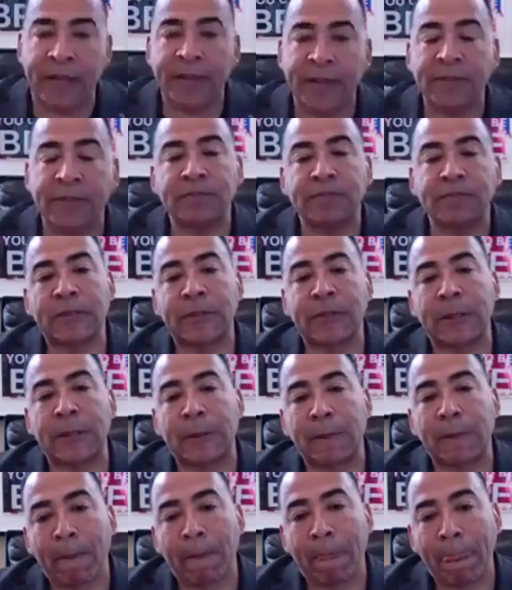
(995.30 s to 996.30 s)
they both
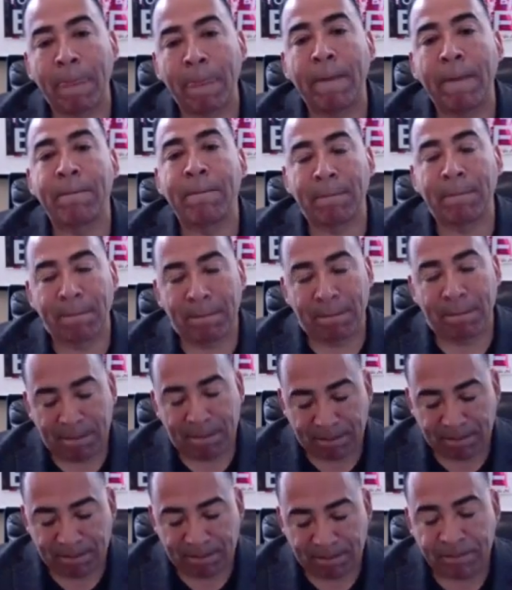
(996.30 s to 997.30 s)
mesh.
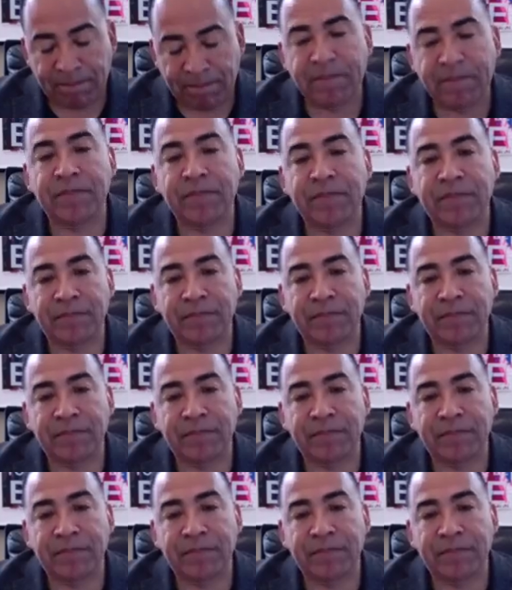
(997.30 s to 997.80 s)
One is